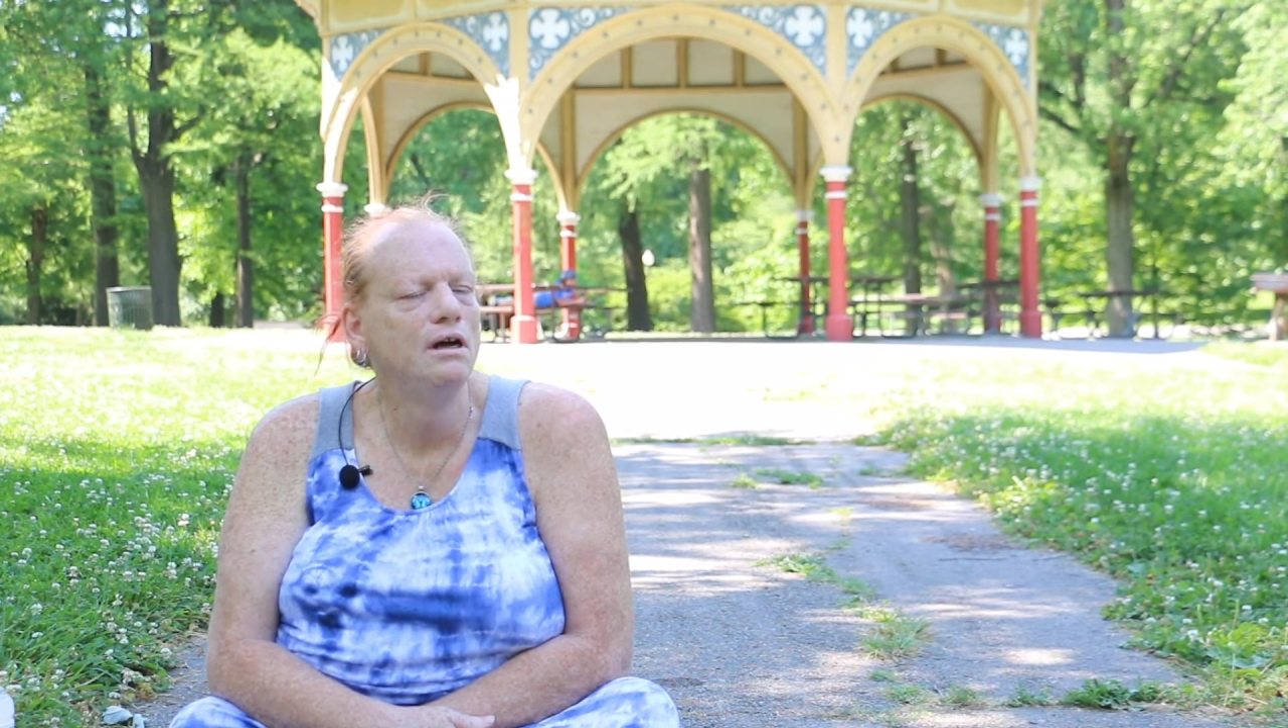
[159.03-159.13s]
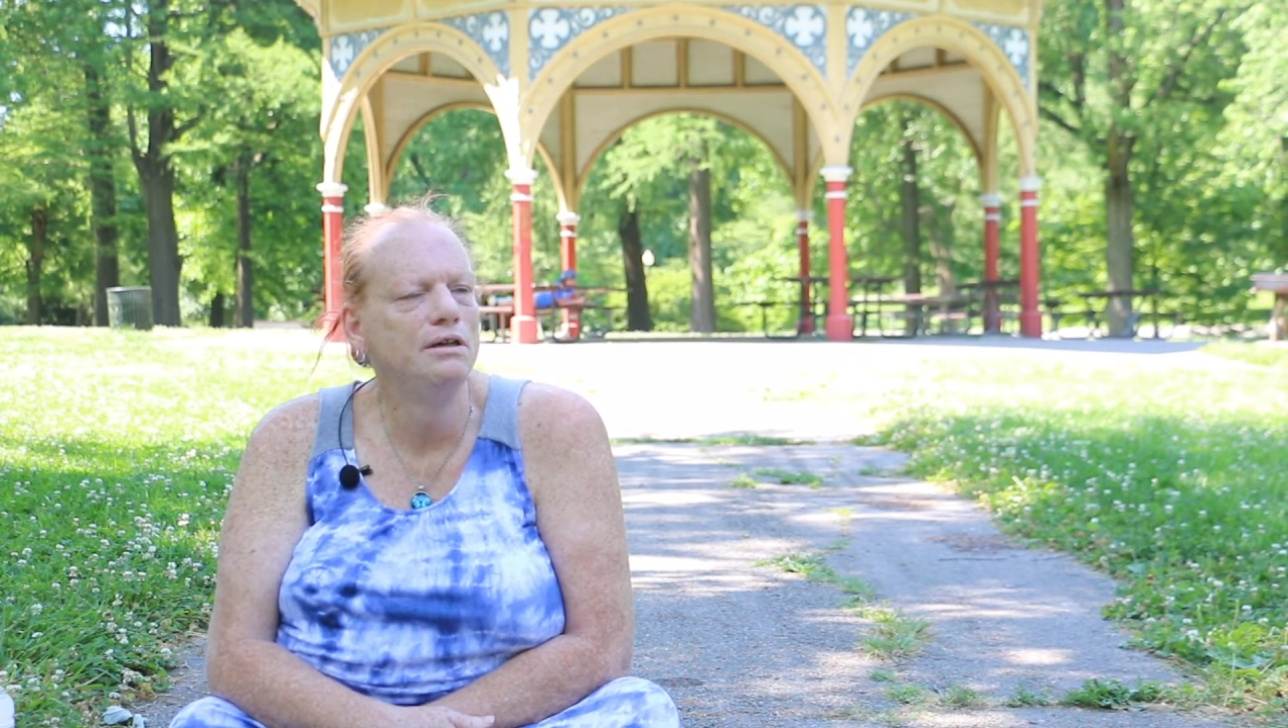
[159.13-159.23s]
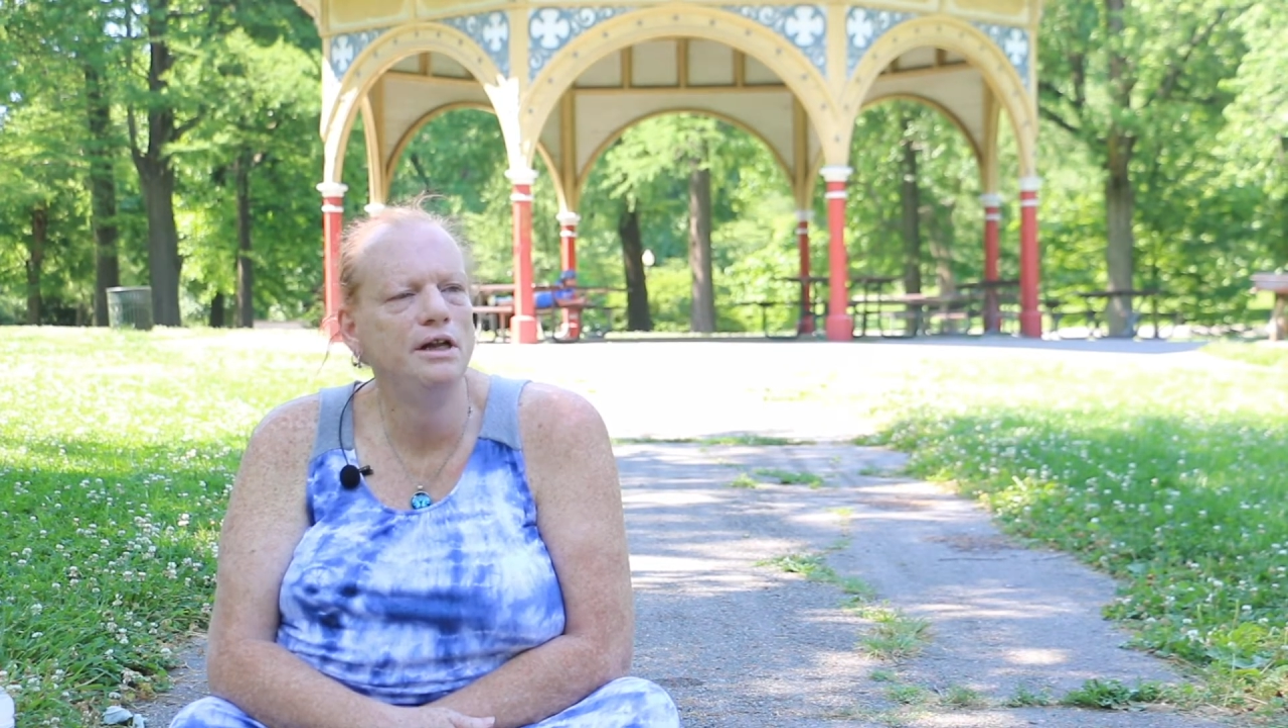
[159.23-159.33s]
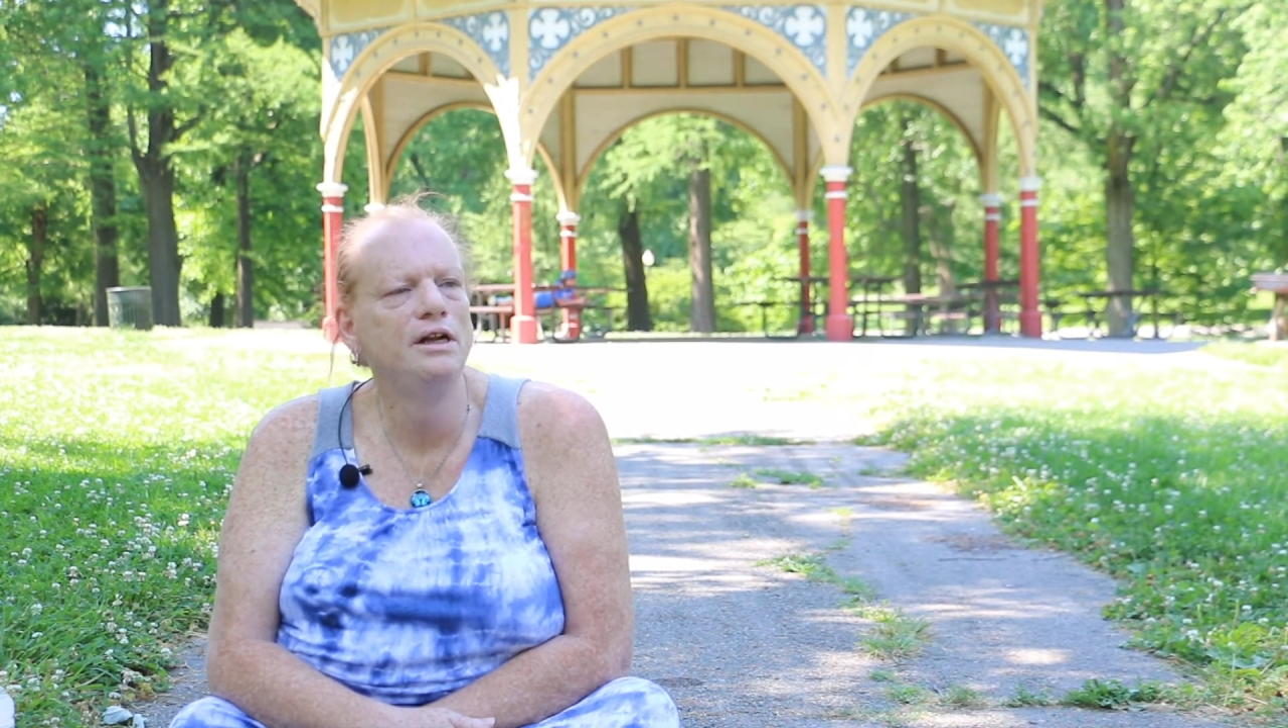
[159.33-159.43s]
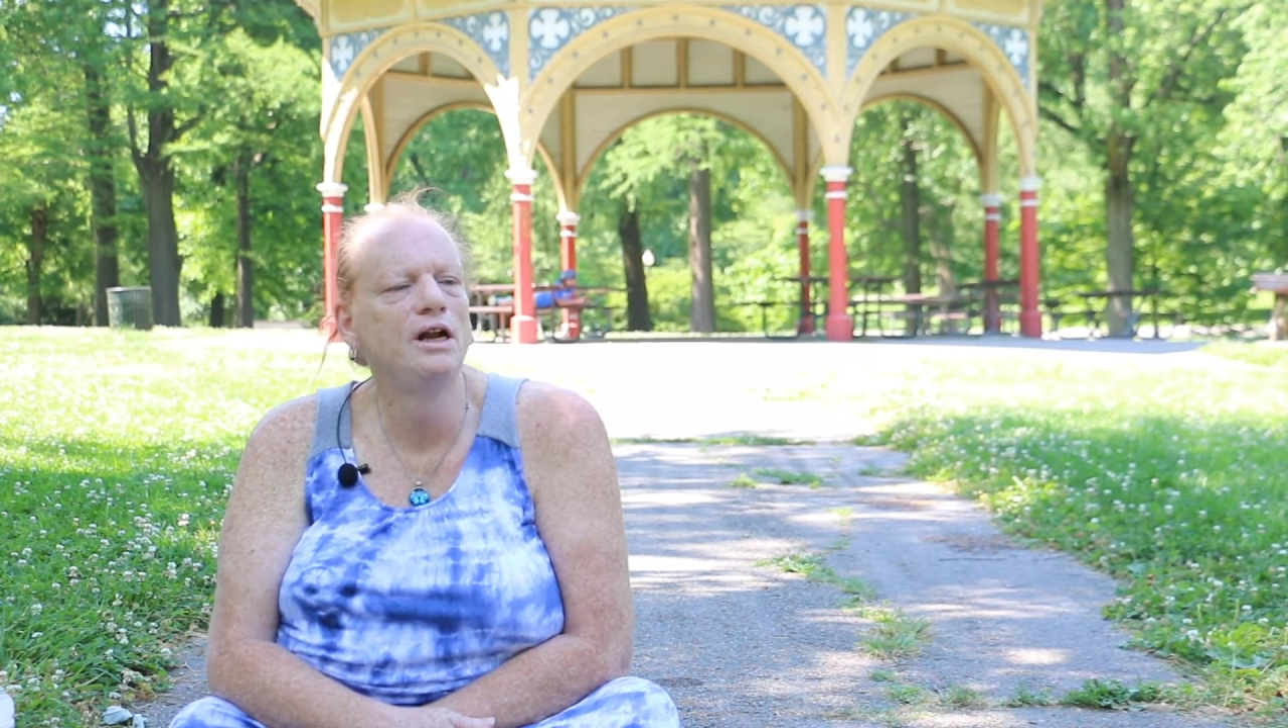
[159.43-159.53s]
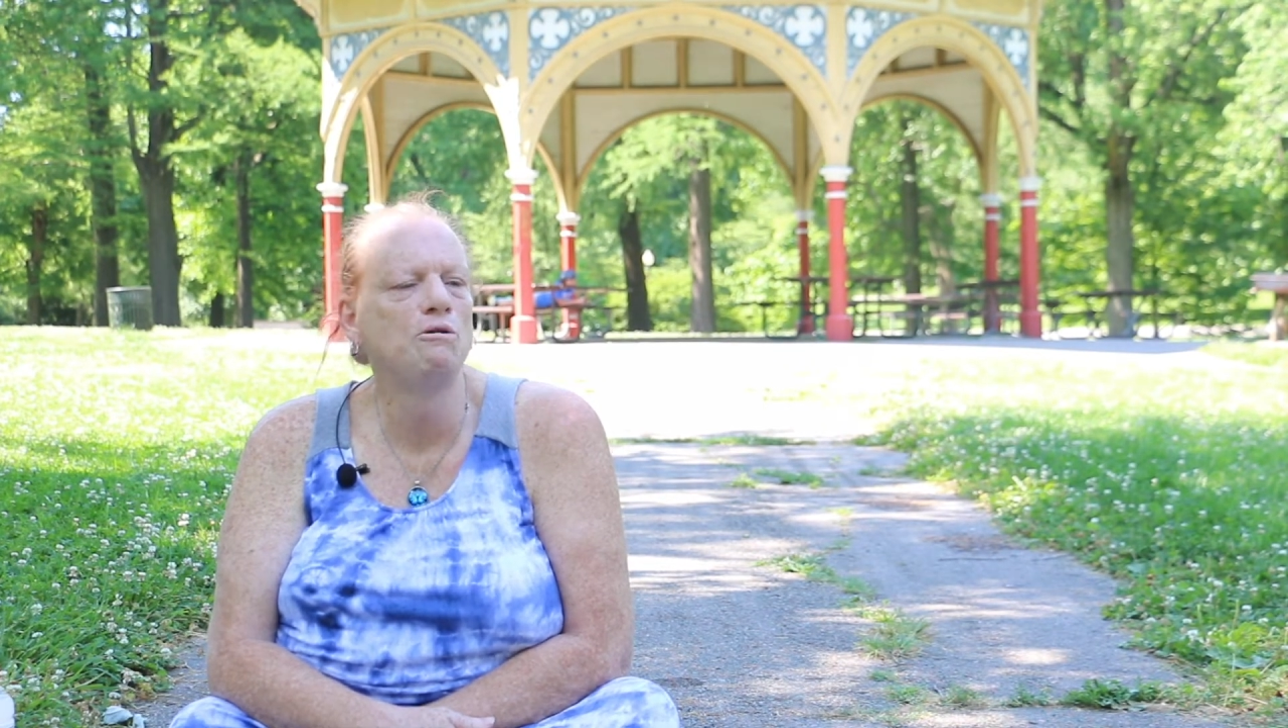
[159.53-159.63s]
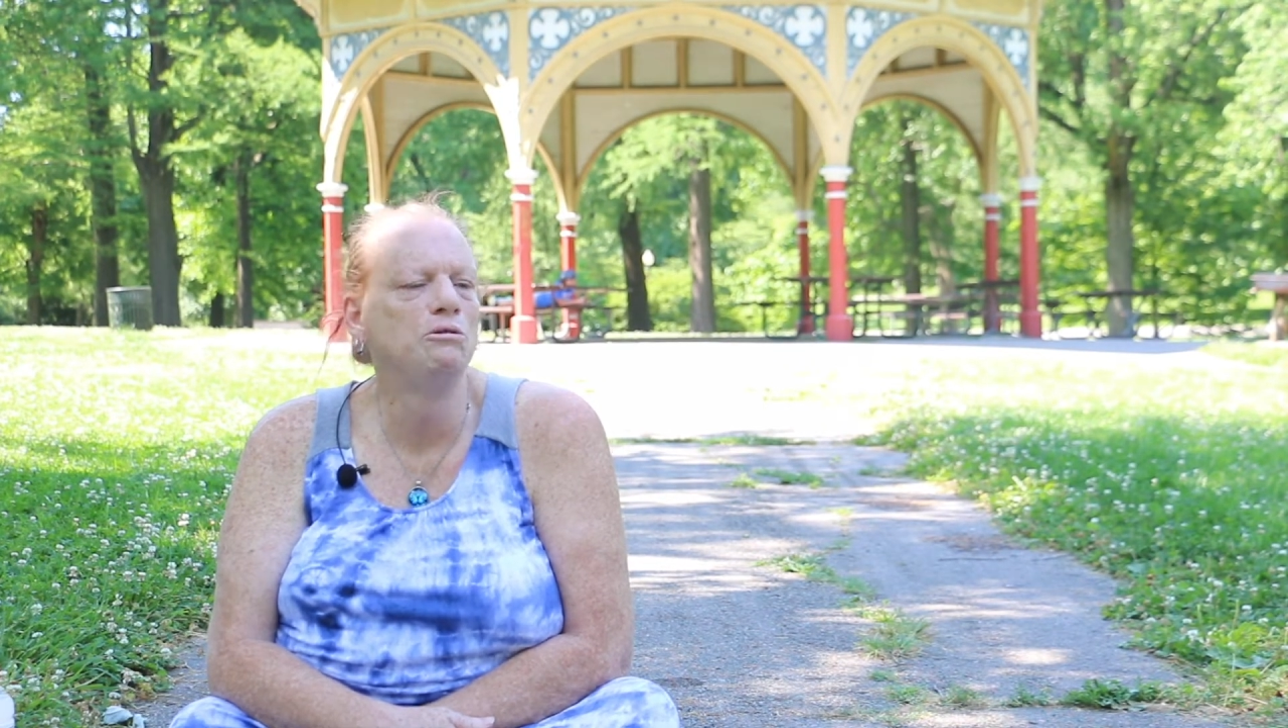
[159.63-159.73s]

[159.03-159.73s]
And then I